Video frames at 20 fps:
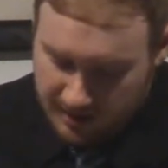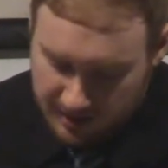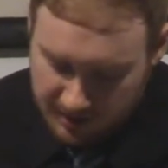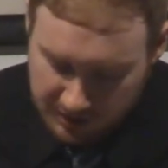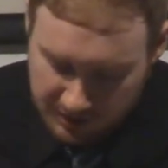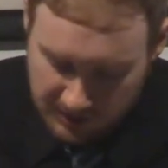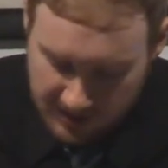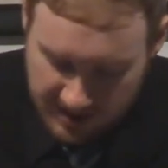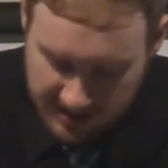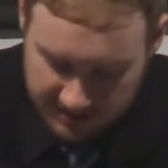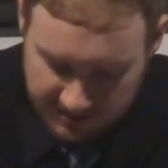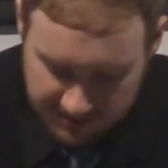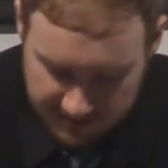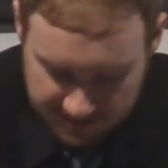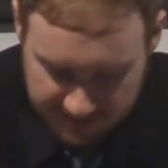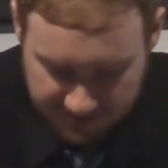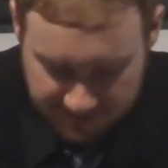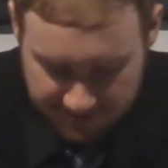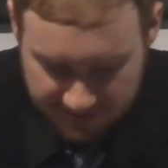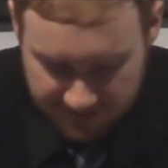and you
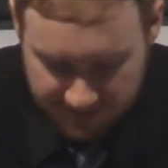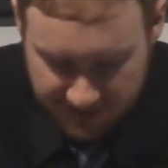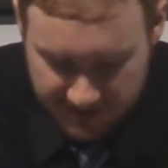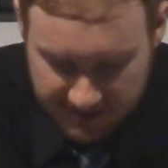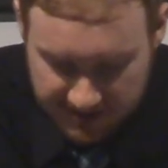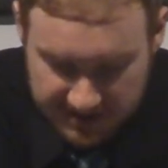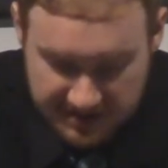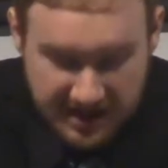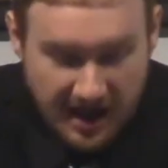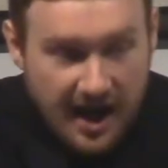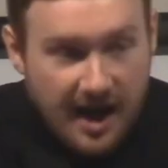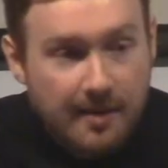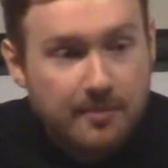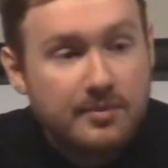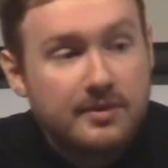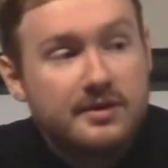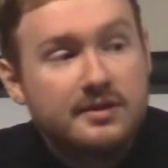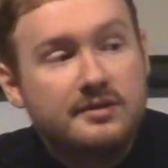hit the top,